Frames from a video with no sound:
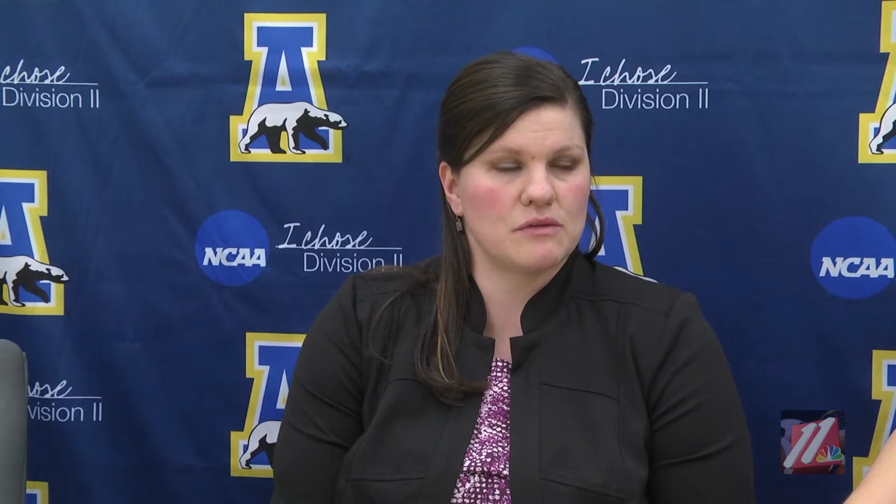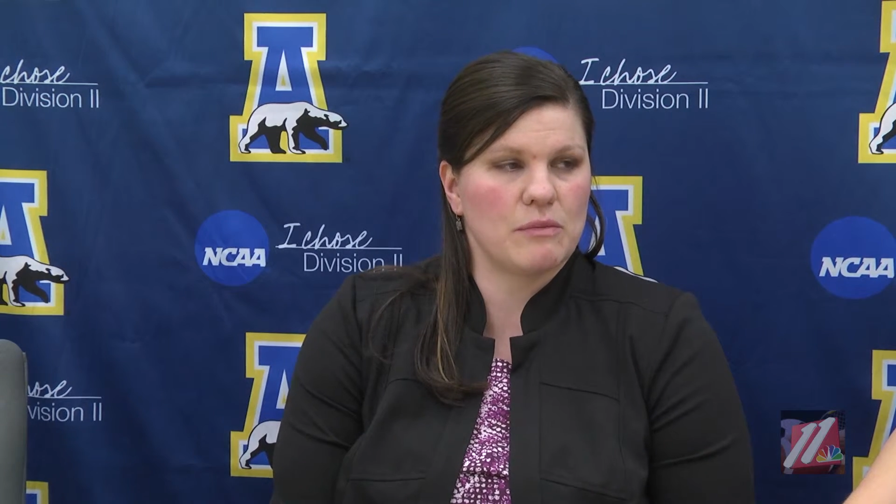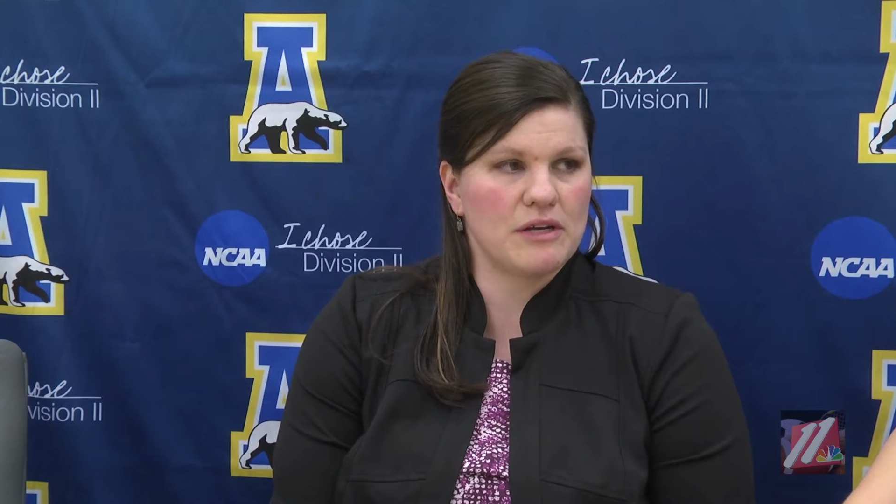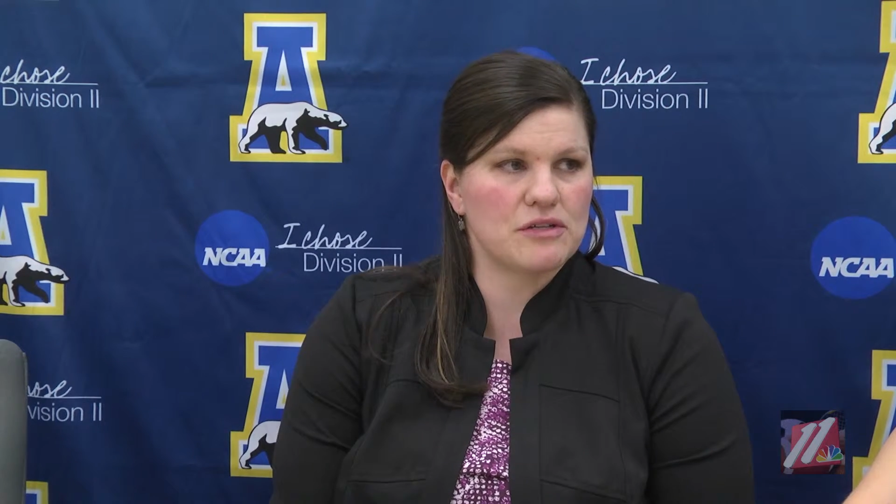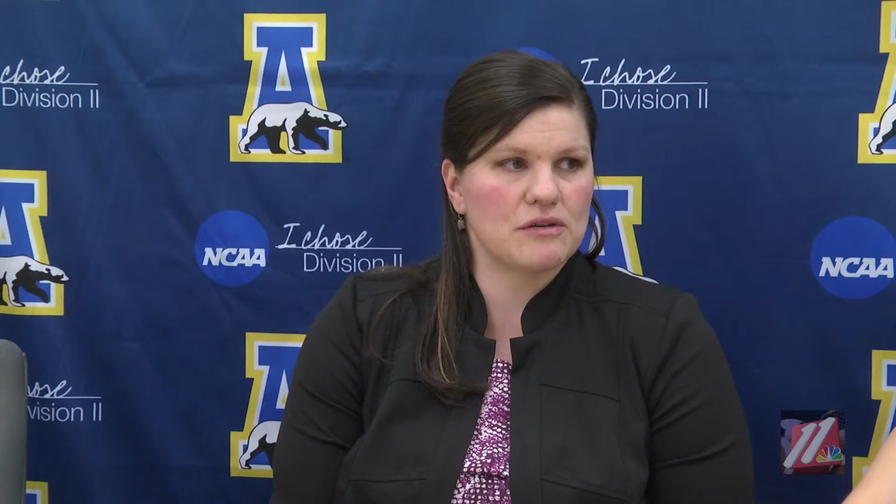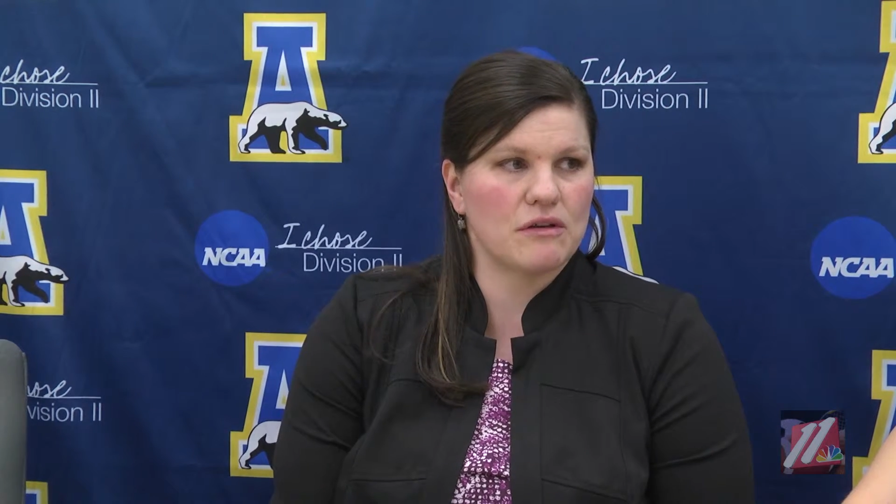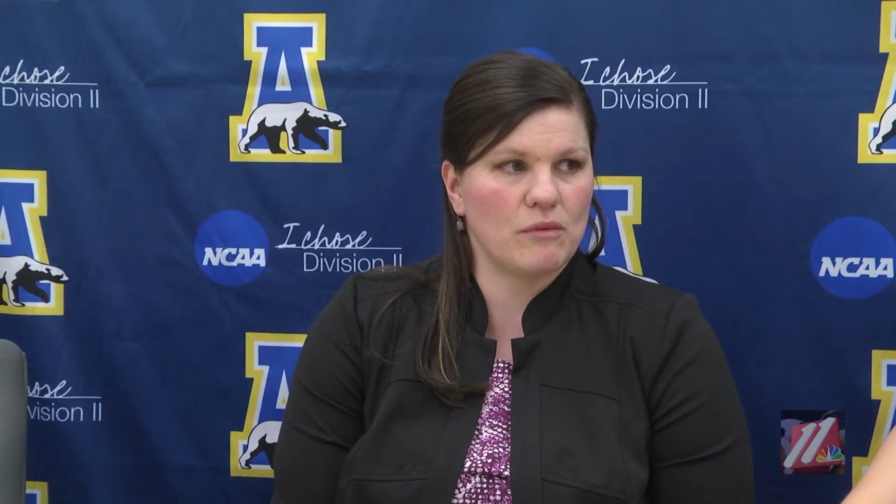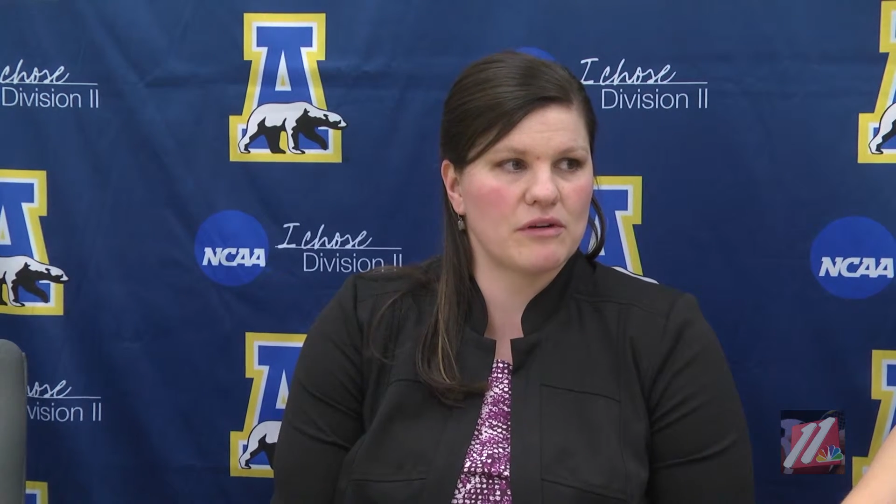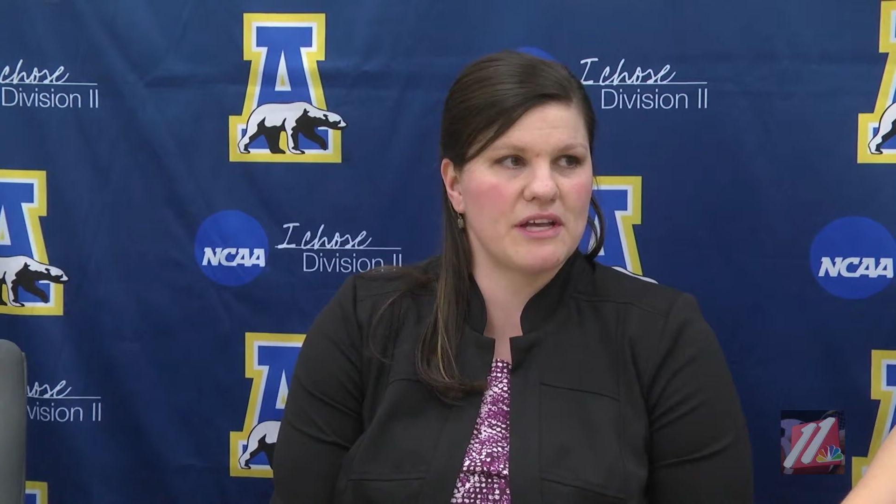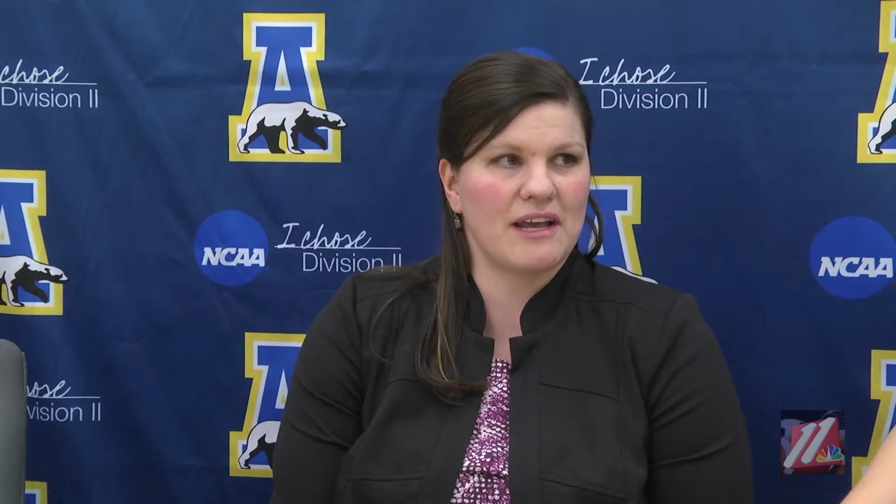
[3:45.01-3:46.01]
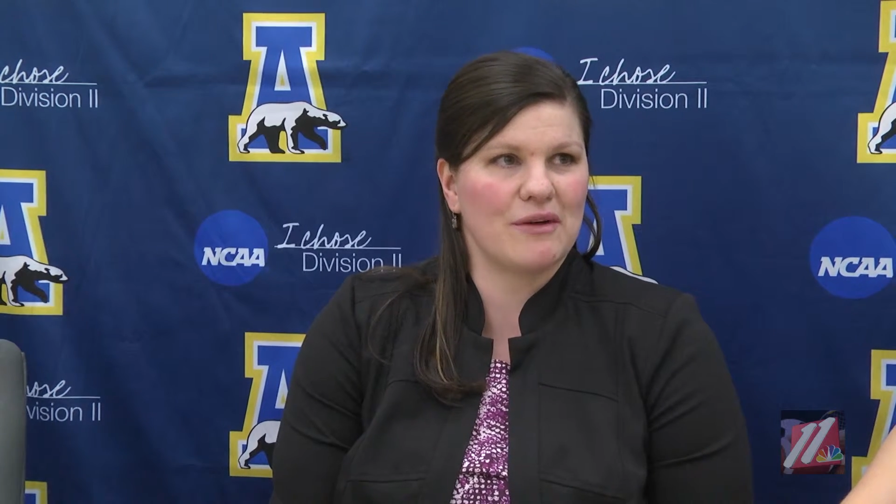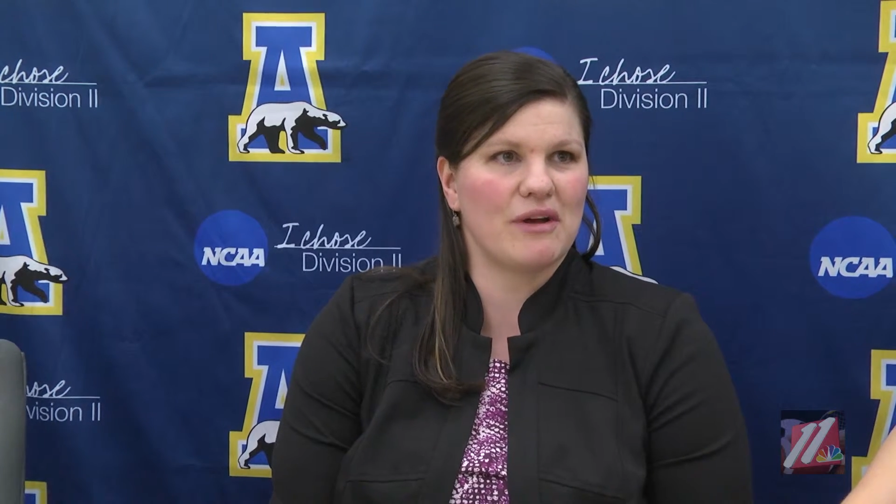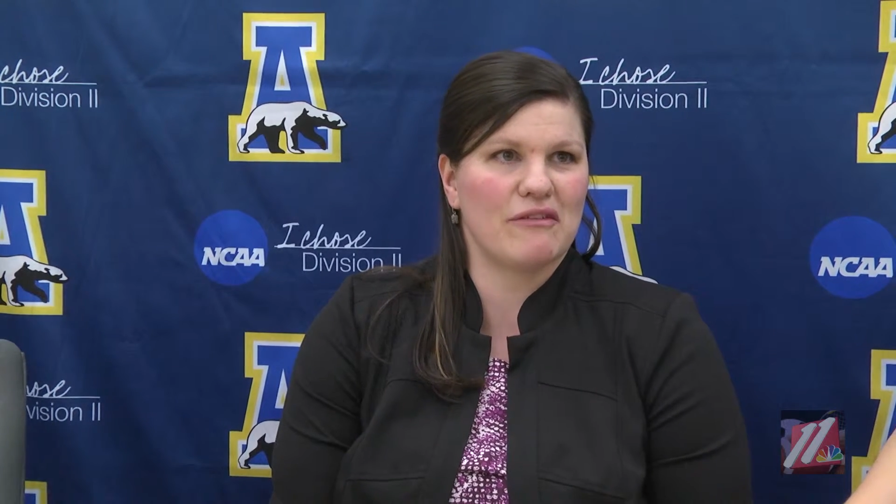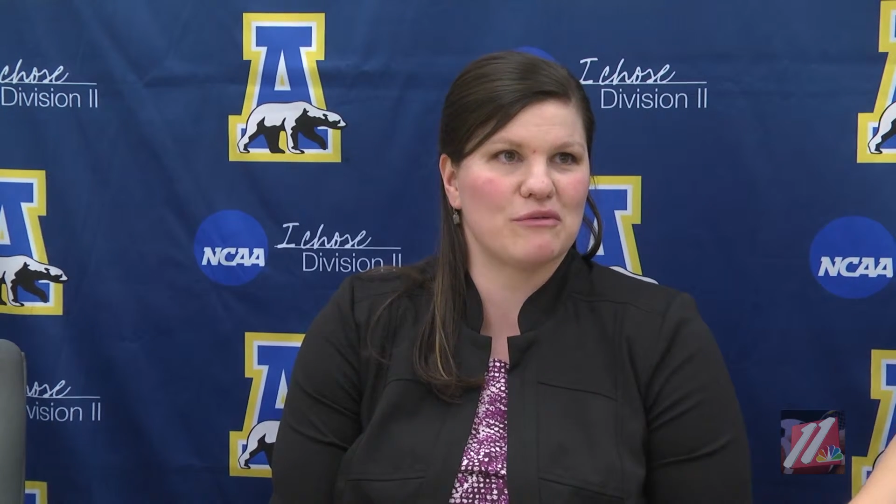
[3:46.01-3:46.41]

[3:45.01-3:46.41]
make sure that we're taking away